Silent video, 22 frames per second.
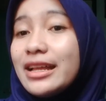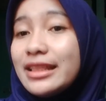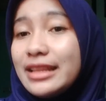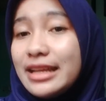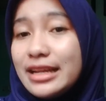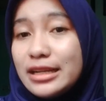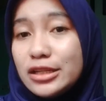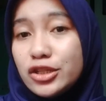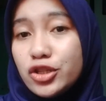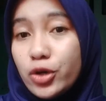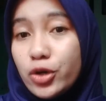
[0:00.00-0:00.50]

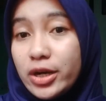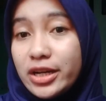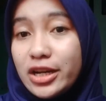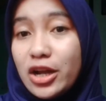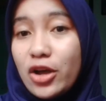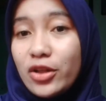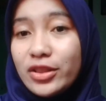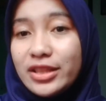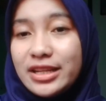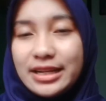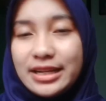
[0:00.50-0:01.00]
the insured
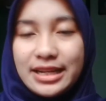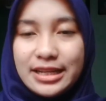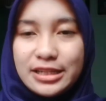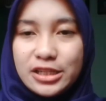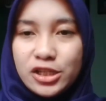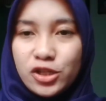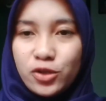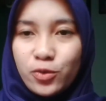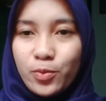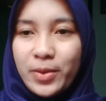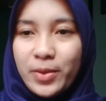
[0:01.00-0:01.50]
only
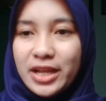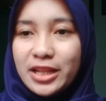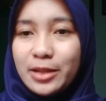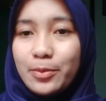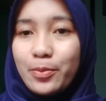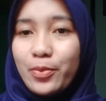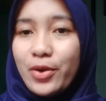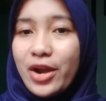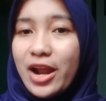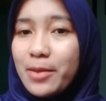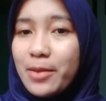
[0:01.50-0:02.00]
needs to pay the
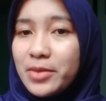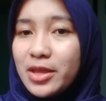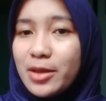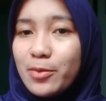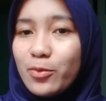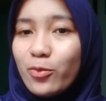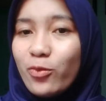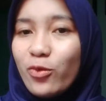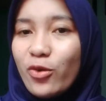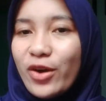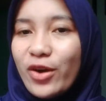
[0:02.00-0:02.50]

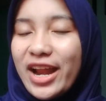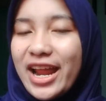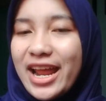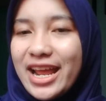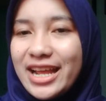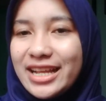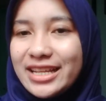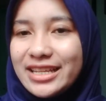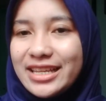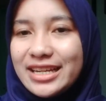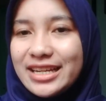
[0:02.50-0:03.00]
premium for
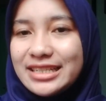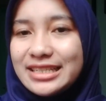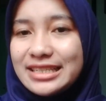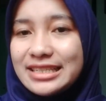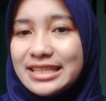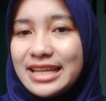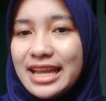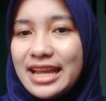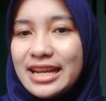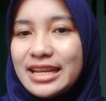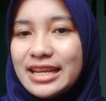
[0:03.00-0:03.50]
8
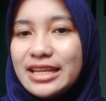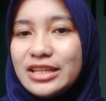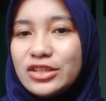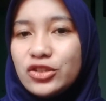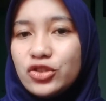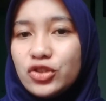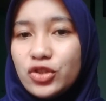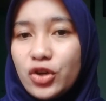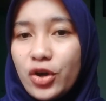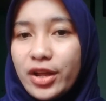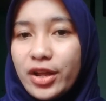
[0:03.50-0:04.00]
years can
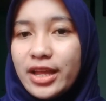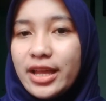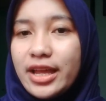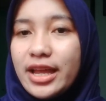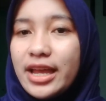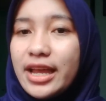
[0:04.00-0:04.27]
enjoy